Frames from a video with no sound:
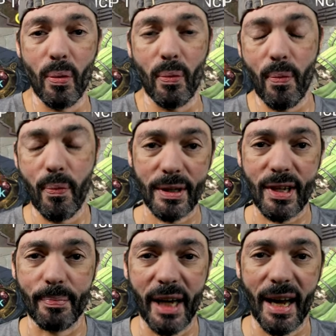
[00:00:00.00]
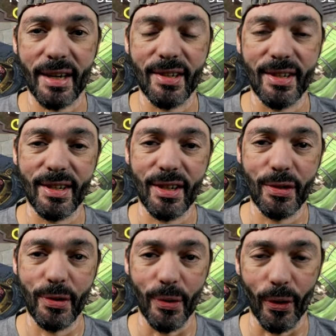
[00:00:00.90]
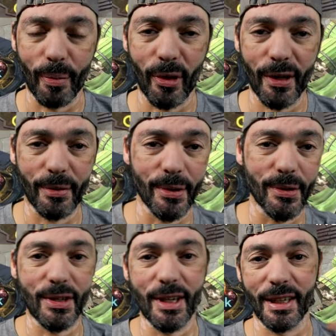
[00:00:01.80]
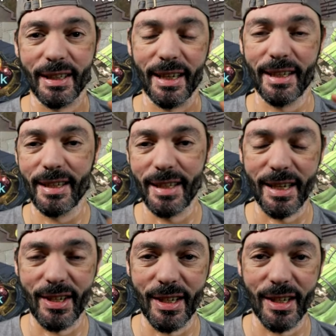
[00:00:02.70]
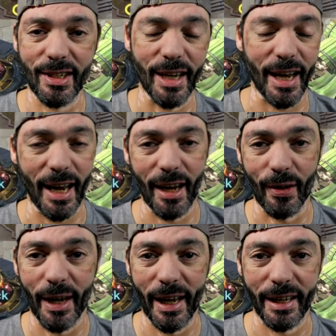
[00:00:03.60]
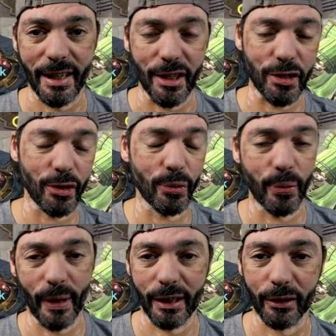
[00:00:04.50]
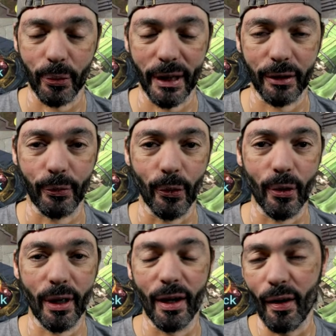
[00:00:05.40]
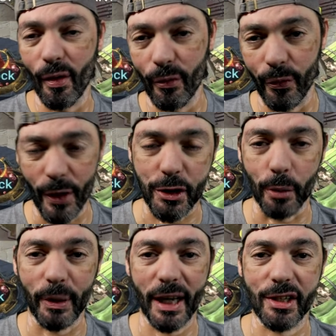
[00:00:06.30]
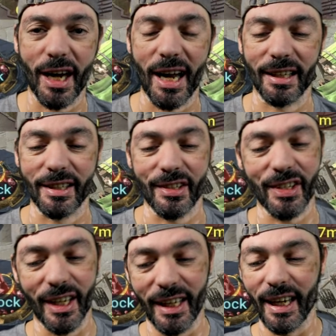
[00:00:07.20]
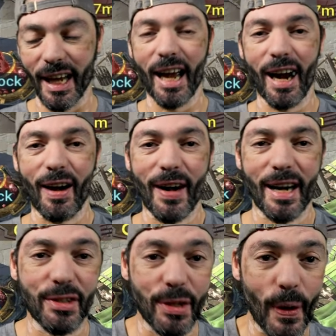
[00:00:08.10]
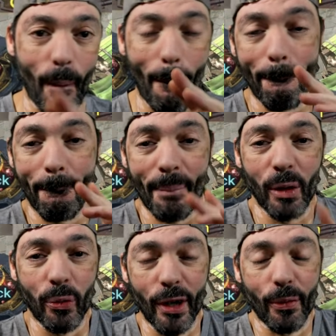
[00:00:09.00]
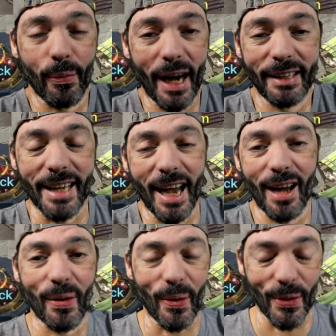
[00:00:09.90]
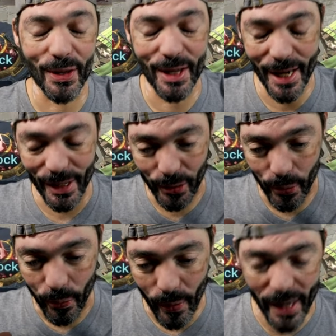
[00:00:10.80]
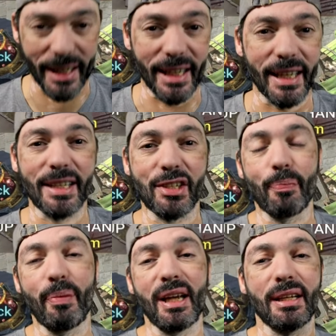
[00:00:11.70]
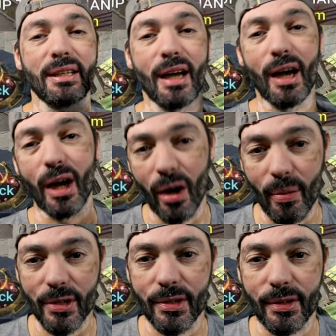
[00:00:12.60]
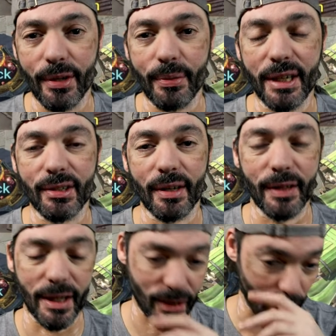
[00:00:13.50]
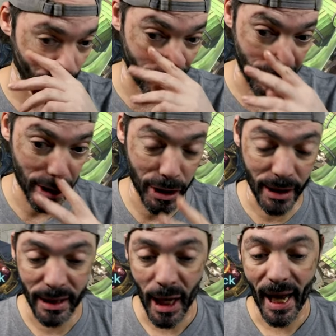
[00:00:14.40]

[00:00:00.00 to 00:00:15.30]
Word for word: What's up guys, this is your boy Rusian and this is the Hell Hades 2024 Free-to-Play Challenge. Alright, so we're right now on day 20. It's been almost 3 weeks of this competition